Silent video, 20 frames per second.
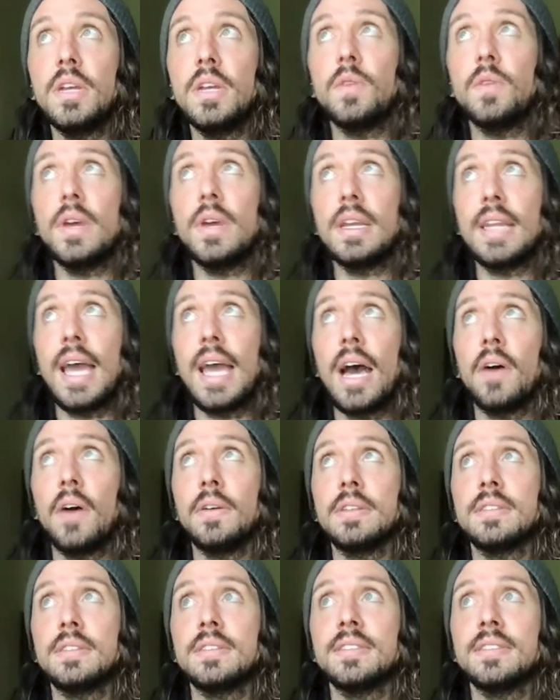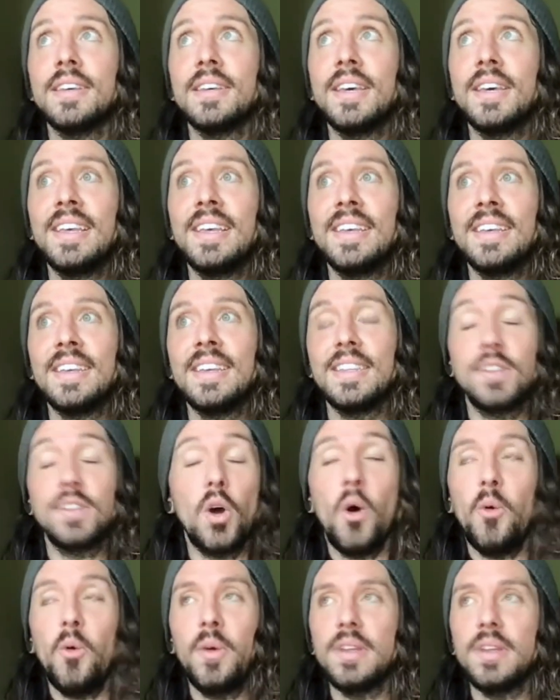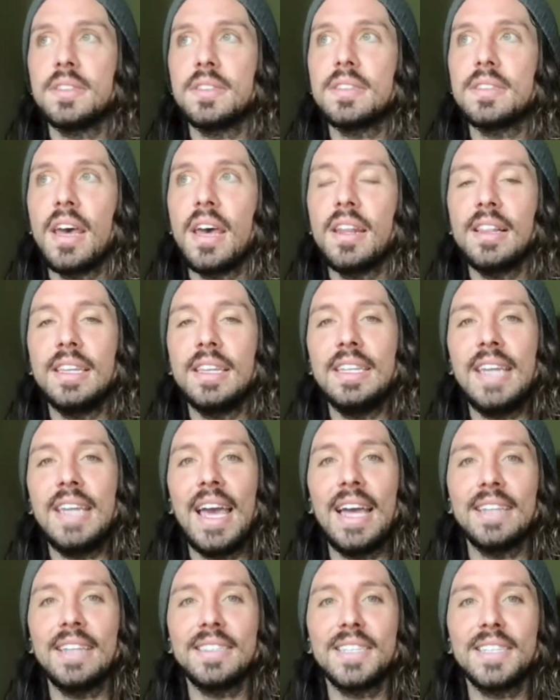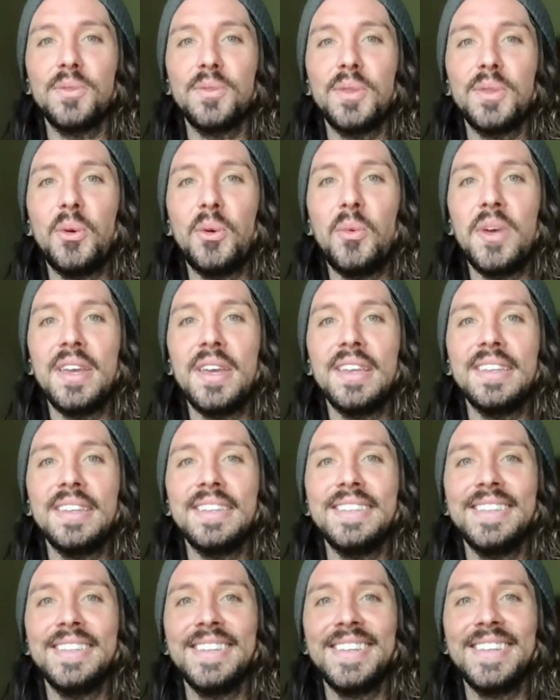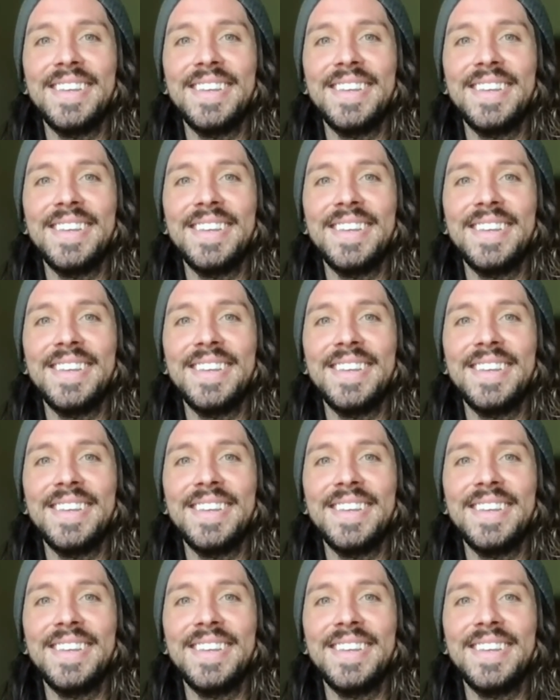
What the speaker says: And right now it's always subtly dancing with the wind,